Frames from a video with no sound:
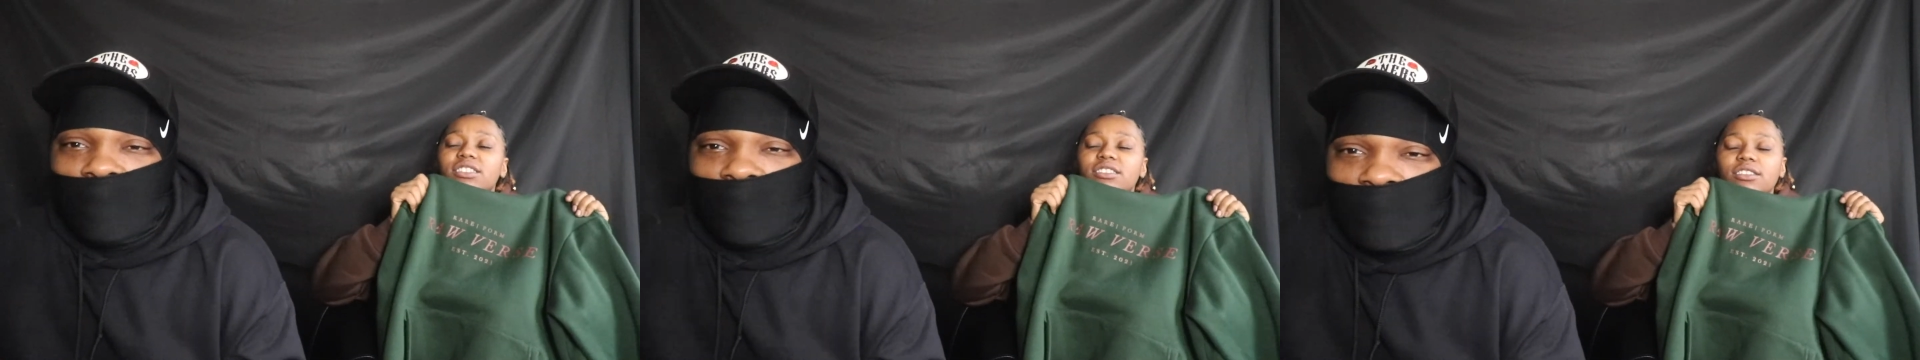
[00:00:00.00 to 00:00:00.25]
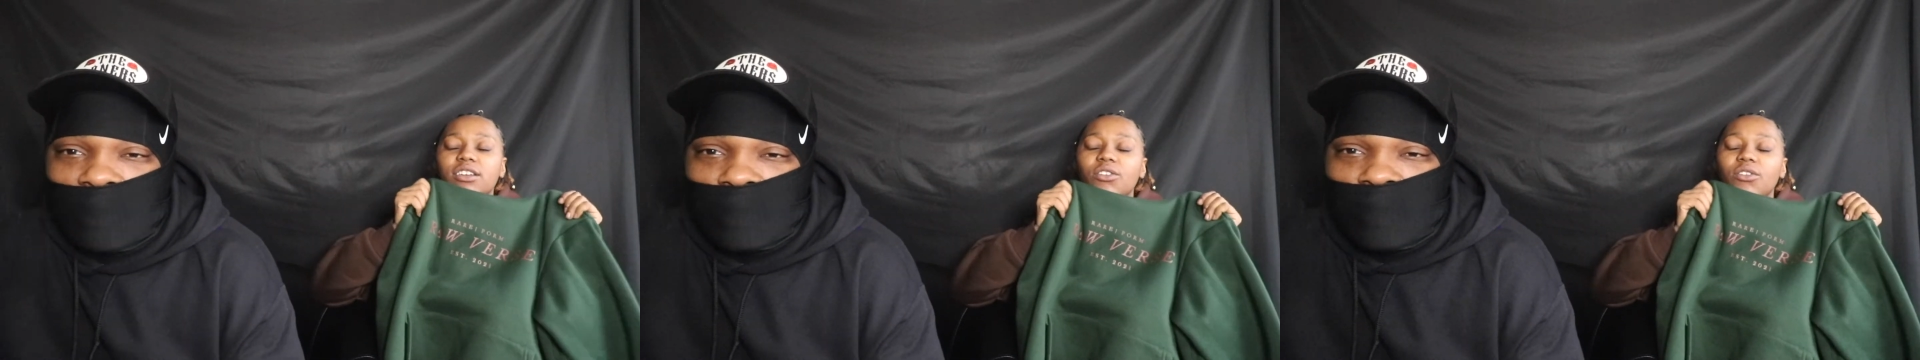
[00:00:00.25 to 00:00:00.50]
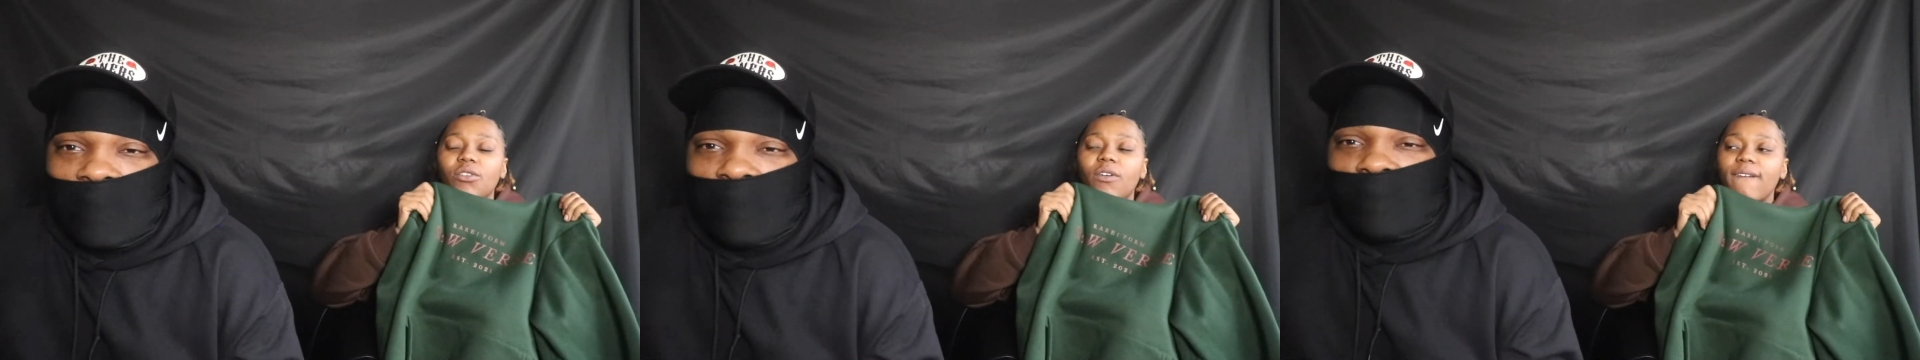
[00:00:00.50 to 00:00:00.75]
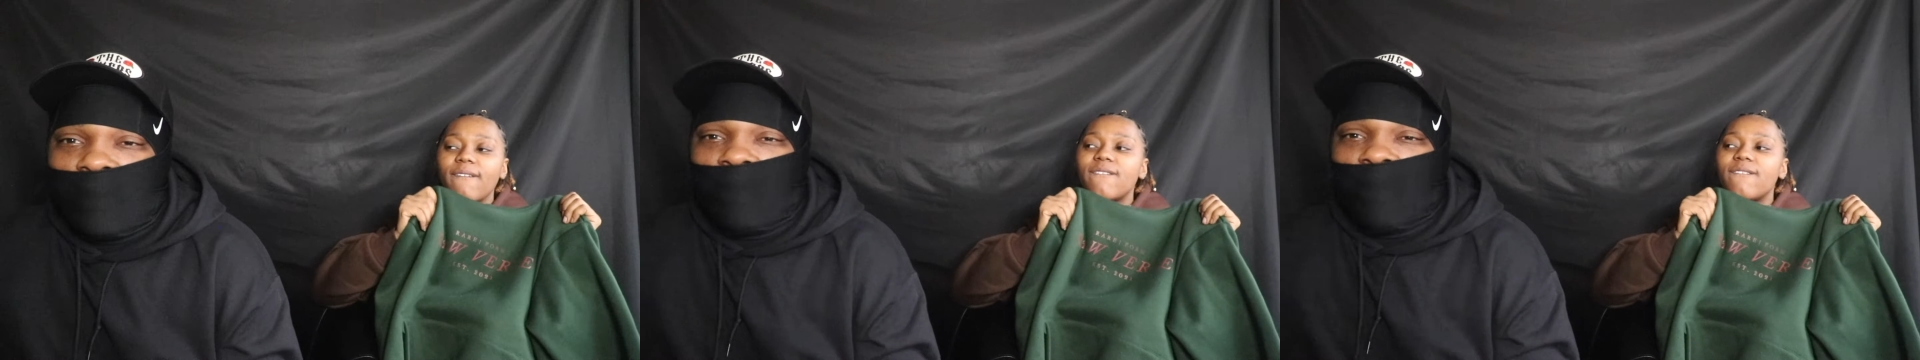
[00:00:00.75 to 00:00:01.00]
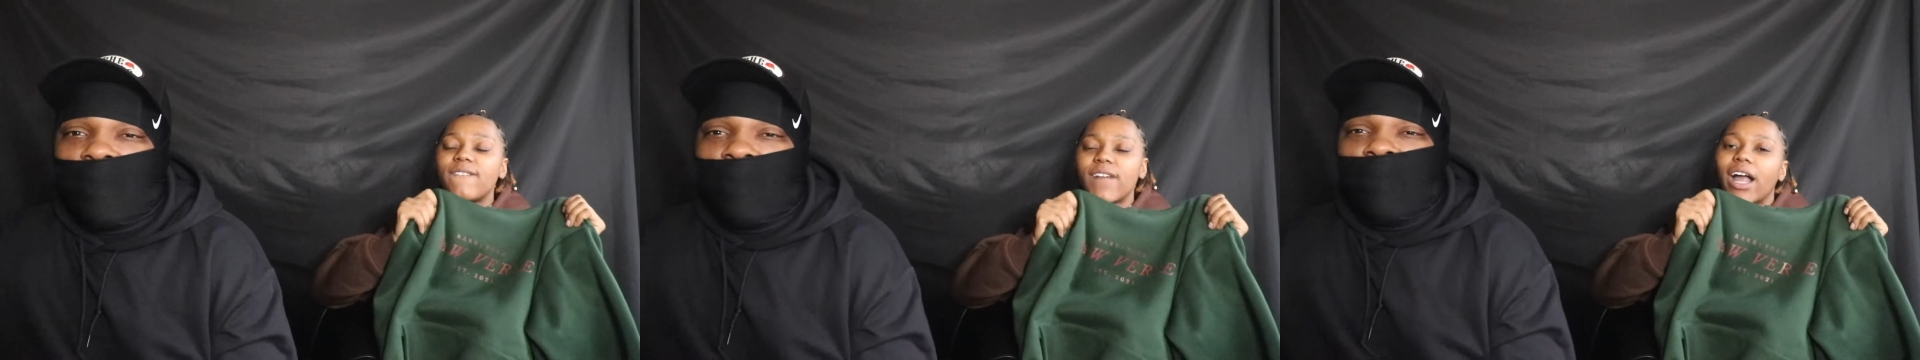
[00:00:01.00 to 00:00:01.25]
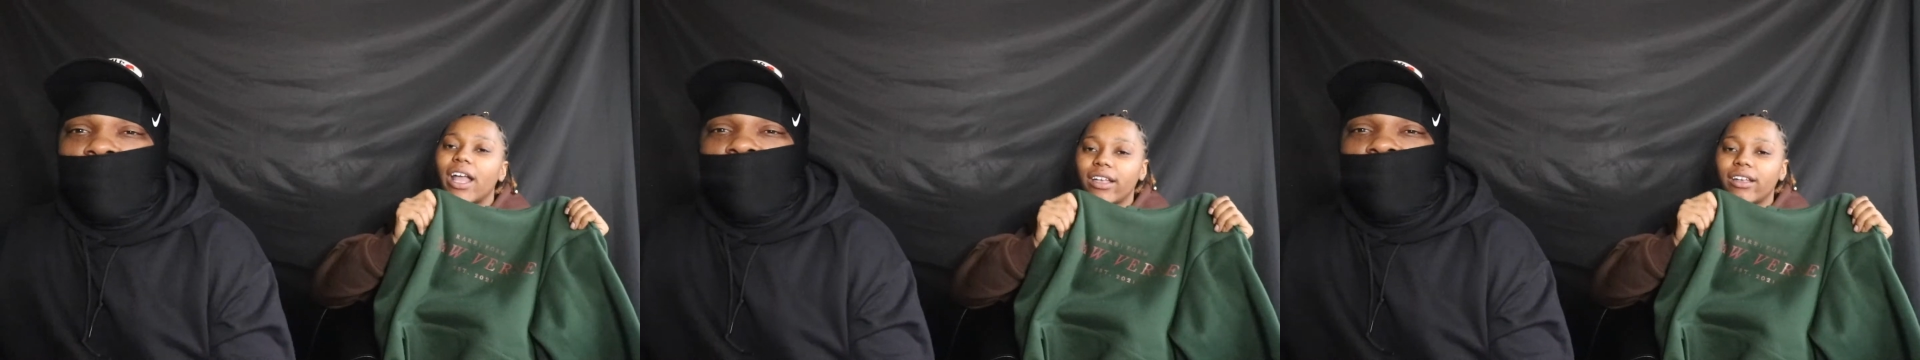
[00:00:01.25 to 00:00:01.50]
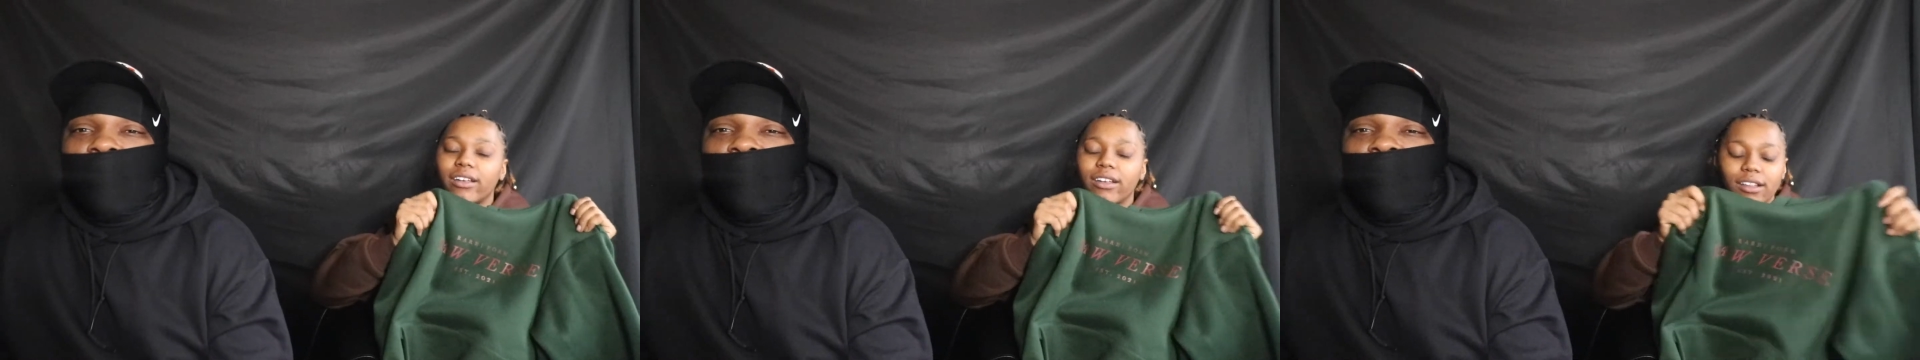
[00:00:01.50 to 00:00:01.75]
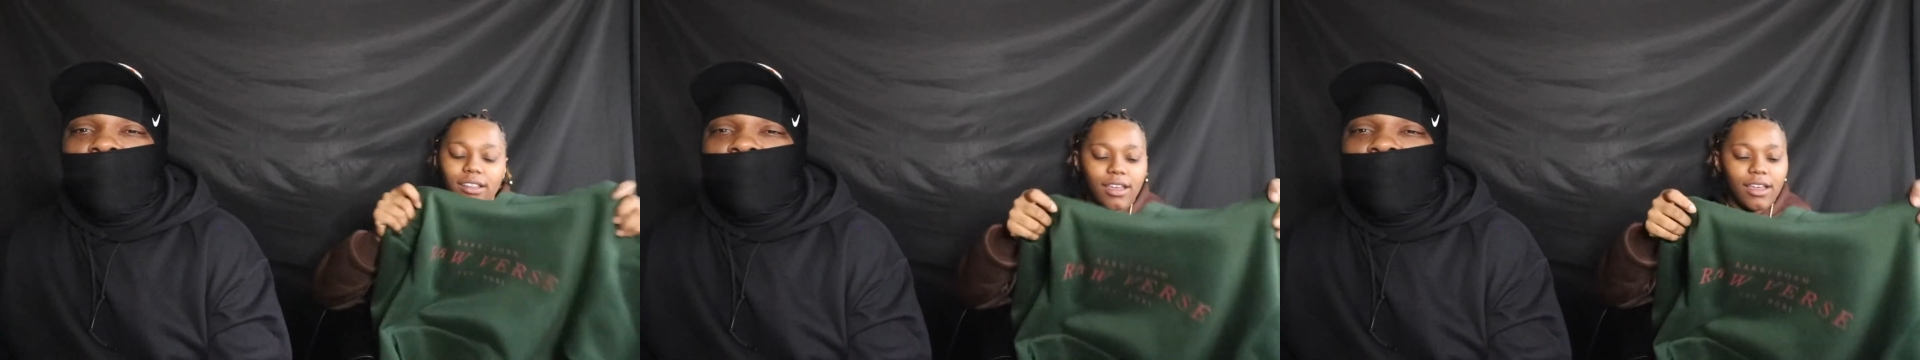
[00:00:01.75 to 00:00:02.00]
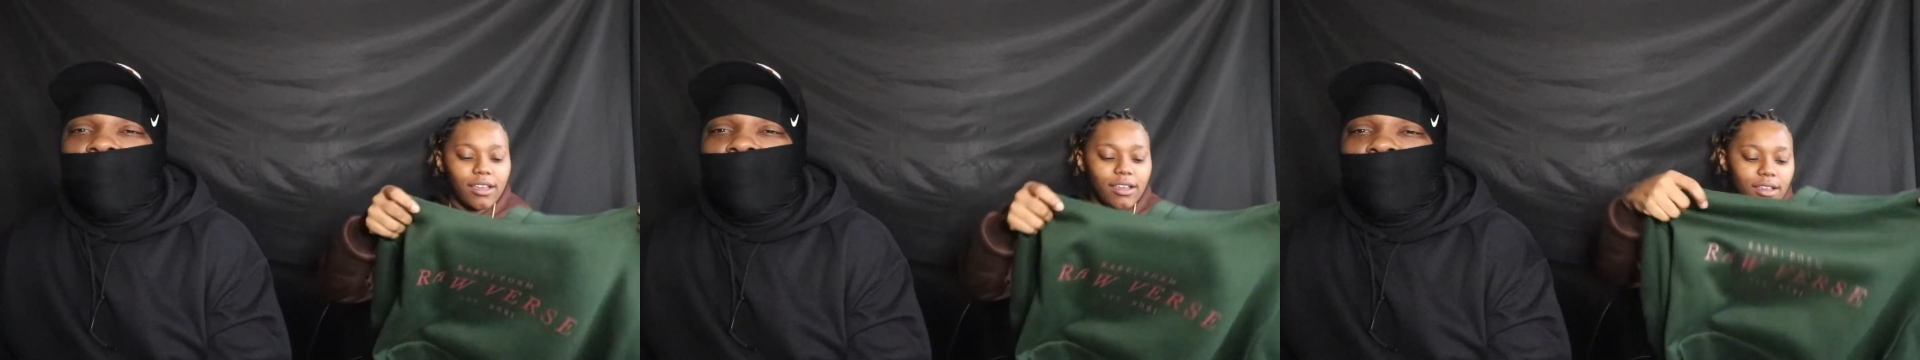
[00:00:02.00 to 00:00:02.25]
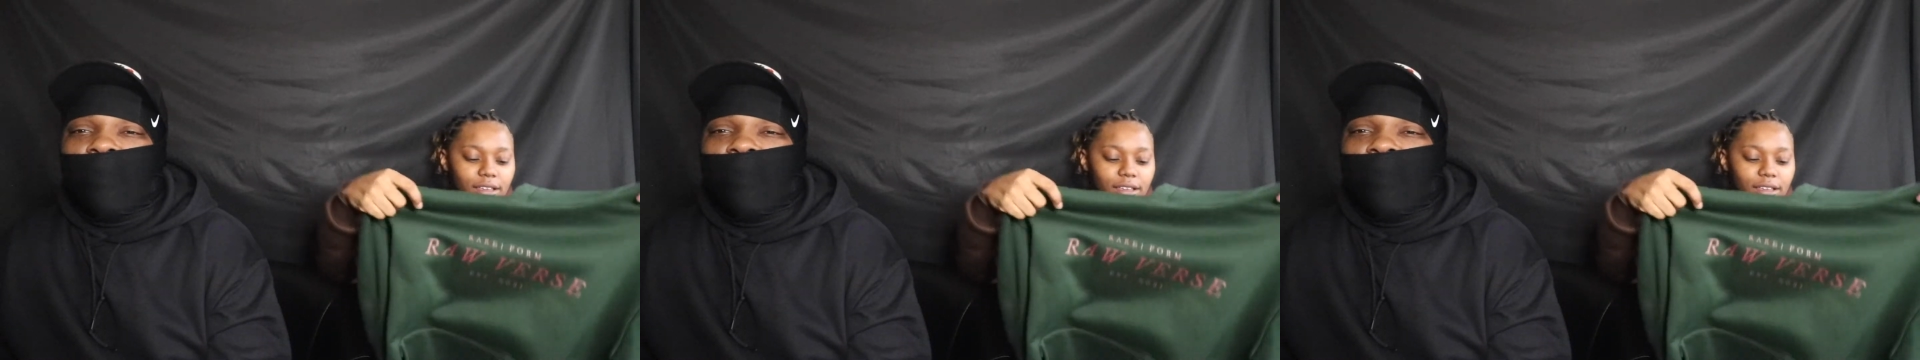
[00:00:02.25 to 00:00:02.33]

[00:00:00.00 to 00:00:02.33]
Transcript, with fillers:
Speaker 1: is yeah, so fire, like